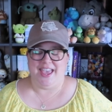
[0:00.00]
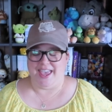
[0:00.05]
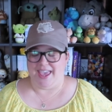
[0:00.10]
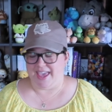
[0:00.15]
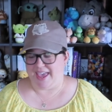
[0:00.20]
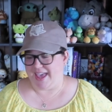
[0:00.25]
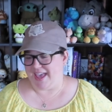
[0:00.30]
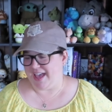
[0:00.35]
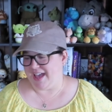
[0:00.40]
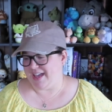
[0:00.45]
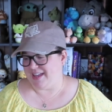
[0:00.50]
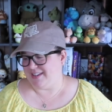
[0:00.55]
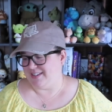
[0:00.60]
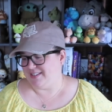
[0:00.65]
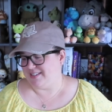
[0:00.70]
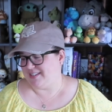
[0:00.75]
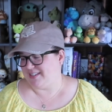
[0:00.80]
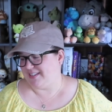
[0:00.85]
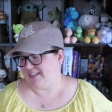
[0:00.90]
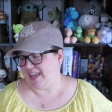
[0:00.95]

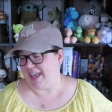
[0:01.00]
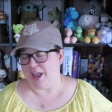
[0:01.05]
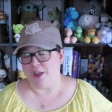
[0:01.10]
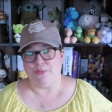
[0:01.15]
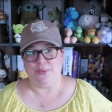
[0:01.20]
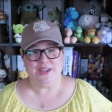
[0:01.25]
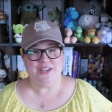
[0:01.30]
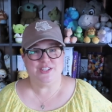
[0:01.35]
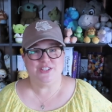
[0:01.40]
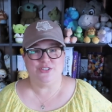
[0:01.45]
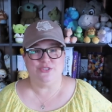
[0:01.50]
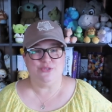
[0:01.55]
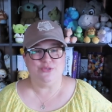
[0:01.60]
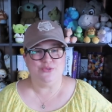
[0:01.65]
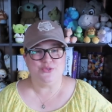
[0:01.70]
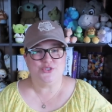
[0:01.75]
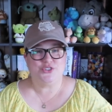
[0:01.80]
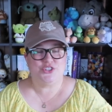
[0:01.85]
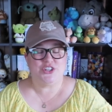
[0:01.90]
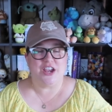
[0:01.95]
and can't wait
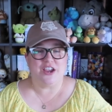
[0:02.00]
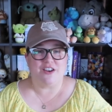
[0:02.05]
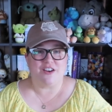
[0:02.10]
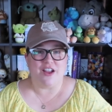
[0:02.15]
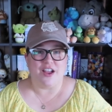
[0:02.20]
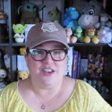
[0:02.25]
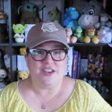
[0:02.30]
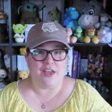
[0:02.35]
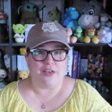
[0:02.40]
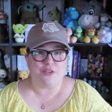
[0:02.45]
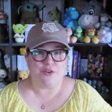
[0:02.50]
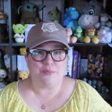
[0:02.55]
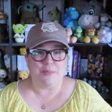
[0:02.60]
to share another